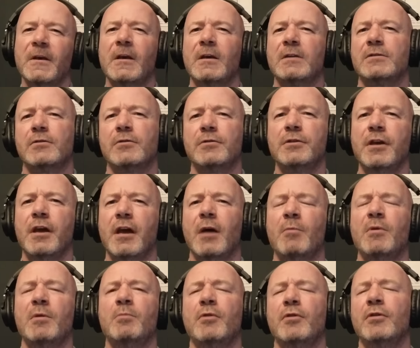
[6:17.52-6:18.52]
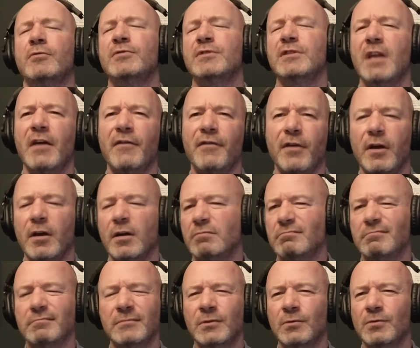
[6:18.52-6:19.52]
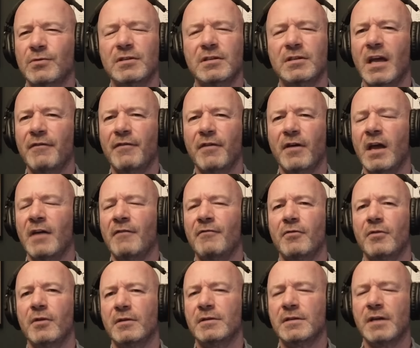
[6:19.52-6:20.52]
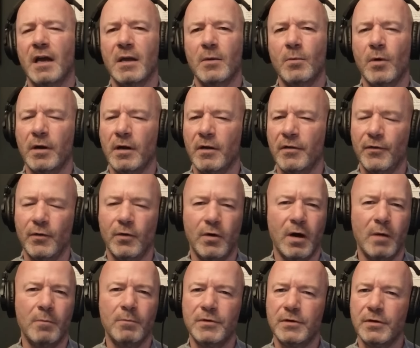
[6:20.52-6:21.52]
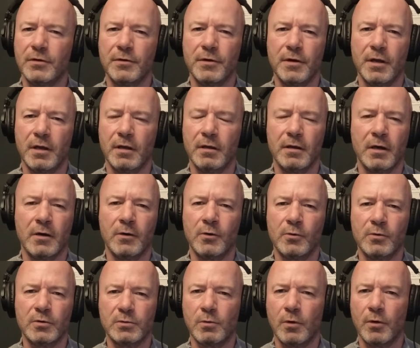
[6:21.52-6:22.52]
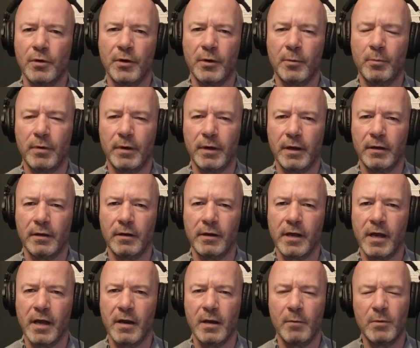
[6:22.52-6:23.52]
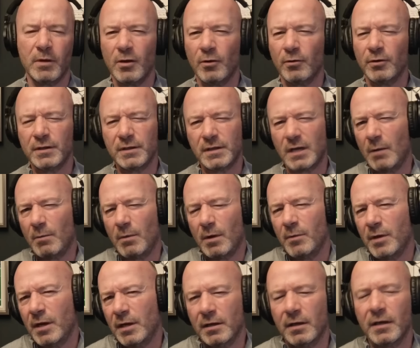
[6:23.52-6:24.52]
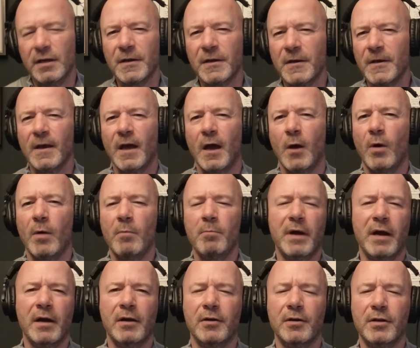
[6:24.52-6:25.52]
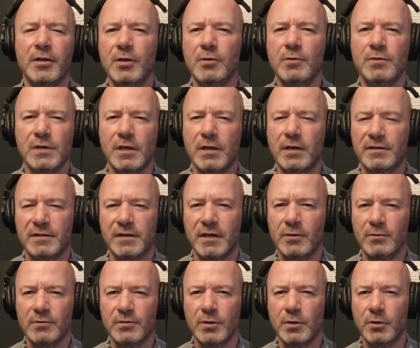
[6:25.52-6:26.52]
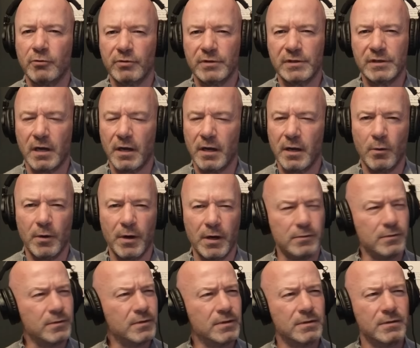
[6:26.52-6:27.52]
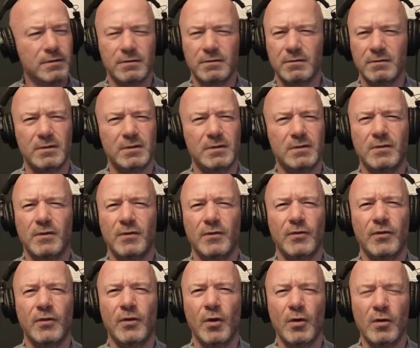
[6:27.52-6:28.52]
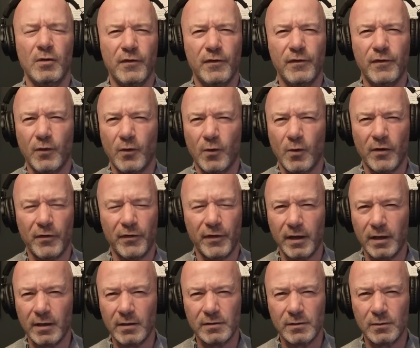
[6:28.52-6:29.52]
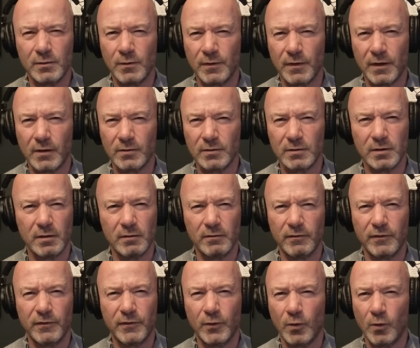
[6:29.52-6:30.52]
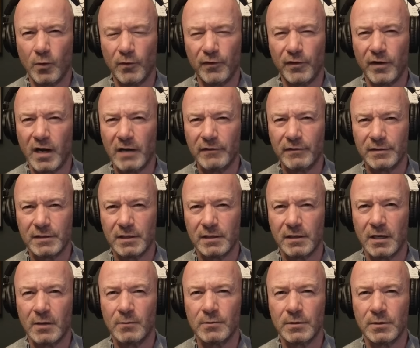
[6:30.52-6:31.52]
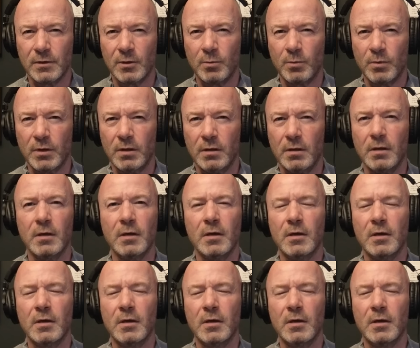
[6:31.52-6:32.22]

So yeah, I mean, but there was never, there was never ever a time when I thought I'm done here. I always wanted to play till the end. I mean, the only time I made a, I went back on a U-turn. I said I was going to retire when I was 34, I think, in 2004, five. I said that was hmm. going to be